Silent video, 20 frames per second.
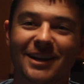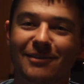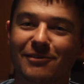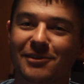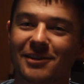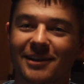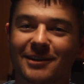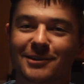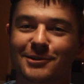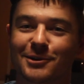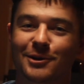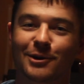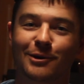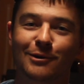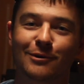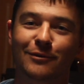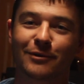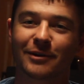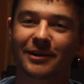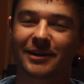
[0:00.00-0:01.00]
everything took
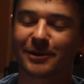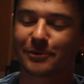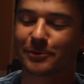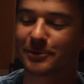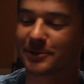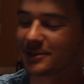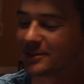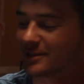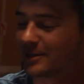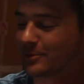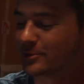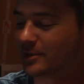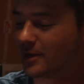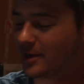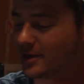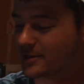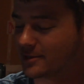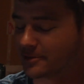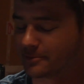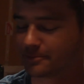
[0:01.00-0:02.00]
over, and it was
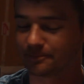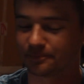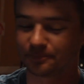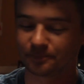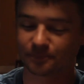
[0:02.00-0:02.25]
awesome.